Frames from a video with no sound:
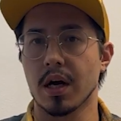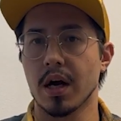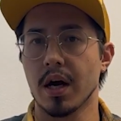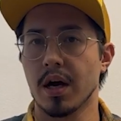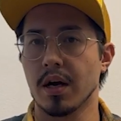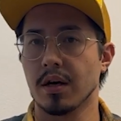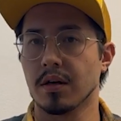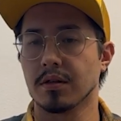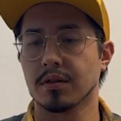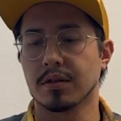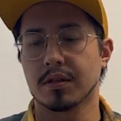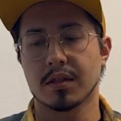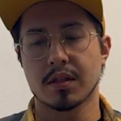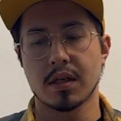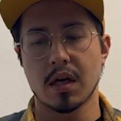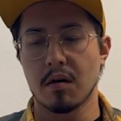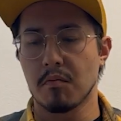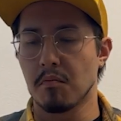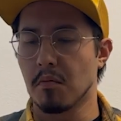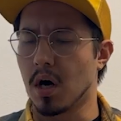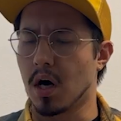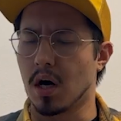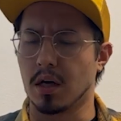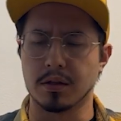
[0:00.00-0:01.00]
and
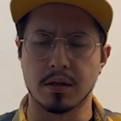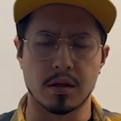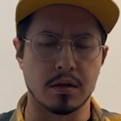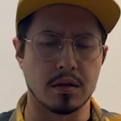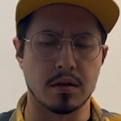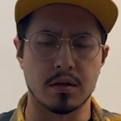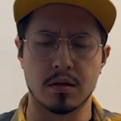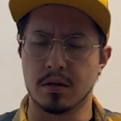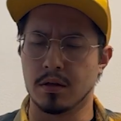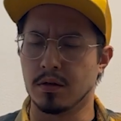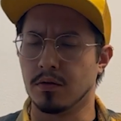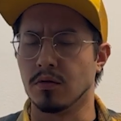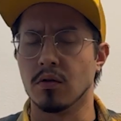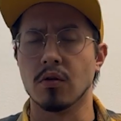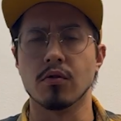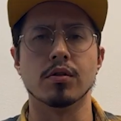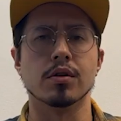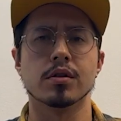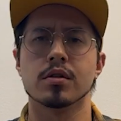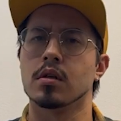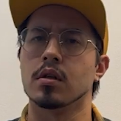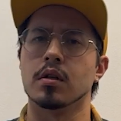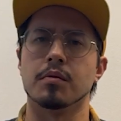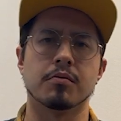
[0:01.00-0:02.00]
some other
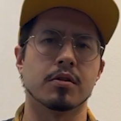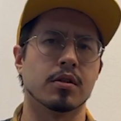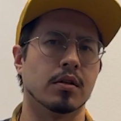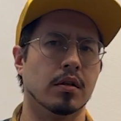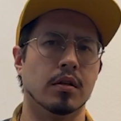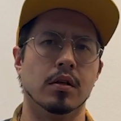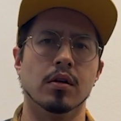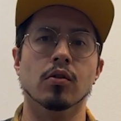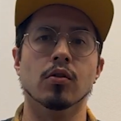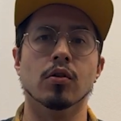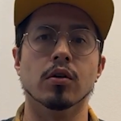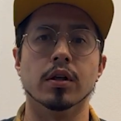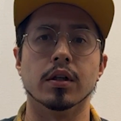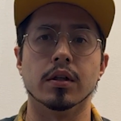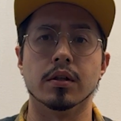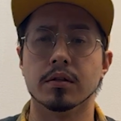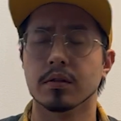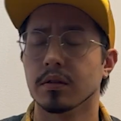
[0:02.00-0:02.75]
nondescript alloy.